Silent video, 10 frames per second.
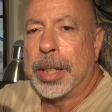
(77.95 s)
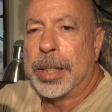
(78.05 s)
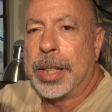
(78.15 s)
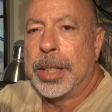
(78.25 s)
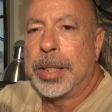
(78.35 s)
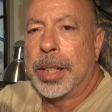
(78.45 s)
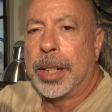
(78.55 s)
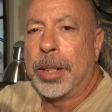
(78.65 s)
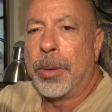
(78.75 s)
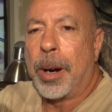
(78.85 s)
It's easy
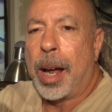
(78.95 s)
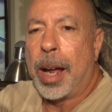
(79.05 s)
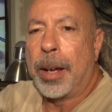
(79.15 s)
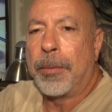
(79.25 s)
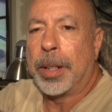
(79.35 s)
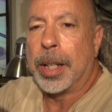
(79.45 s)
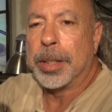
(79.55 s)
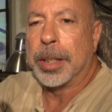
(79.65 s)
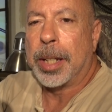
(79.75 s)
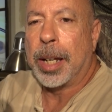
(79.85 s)
to drive. It
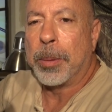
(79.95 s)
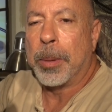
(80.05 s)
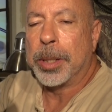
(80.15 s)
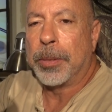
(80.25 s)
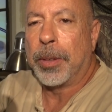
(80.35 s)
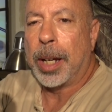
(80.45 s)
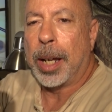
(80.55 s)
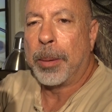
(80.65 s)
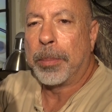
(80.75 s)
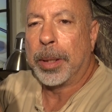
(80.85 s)
doesn't take much of an
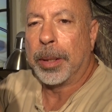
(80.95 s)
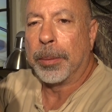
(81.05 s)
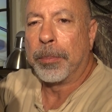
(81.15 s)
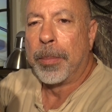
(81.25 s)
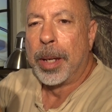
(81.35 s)
amp to